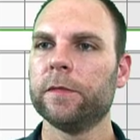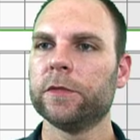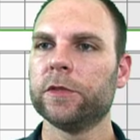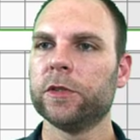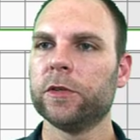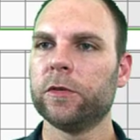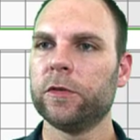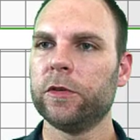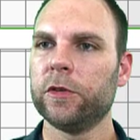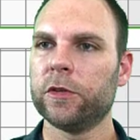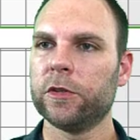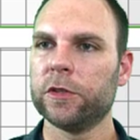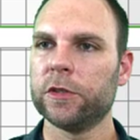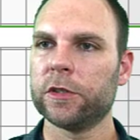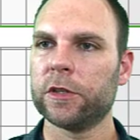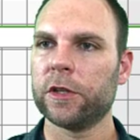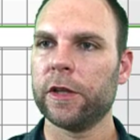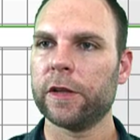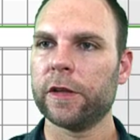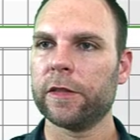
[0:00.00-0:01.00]
So you can
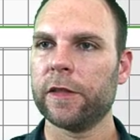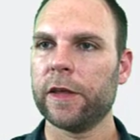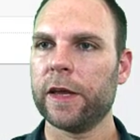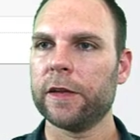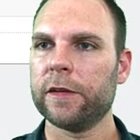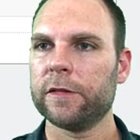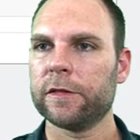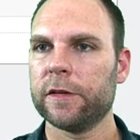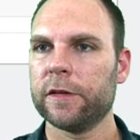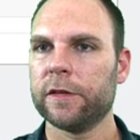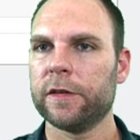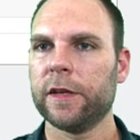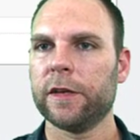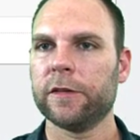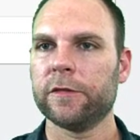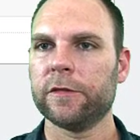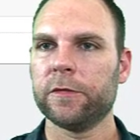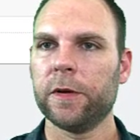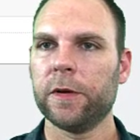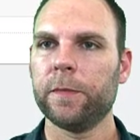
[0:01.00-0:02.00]
just click that, and it's going to
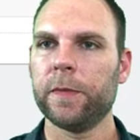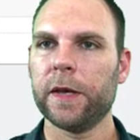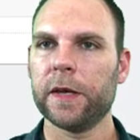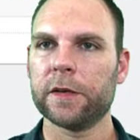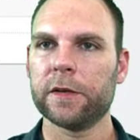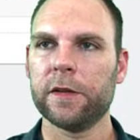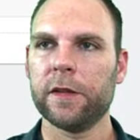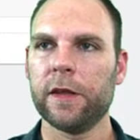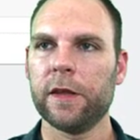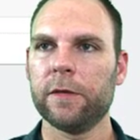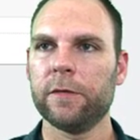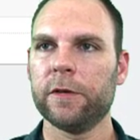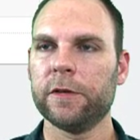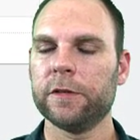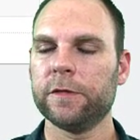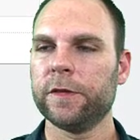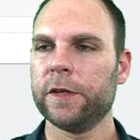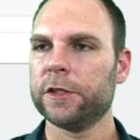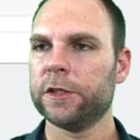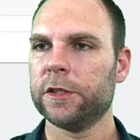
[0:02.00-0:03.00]
take us right back to that
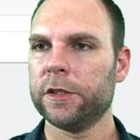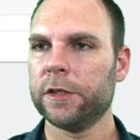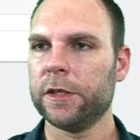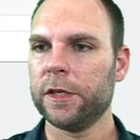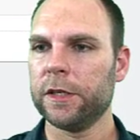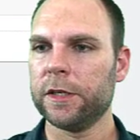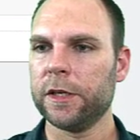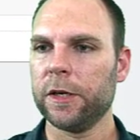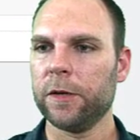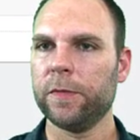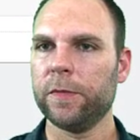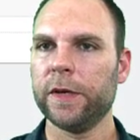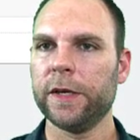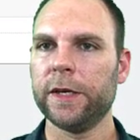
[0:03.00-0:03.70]
reservation detail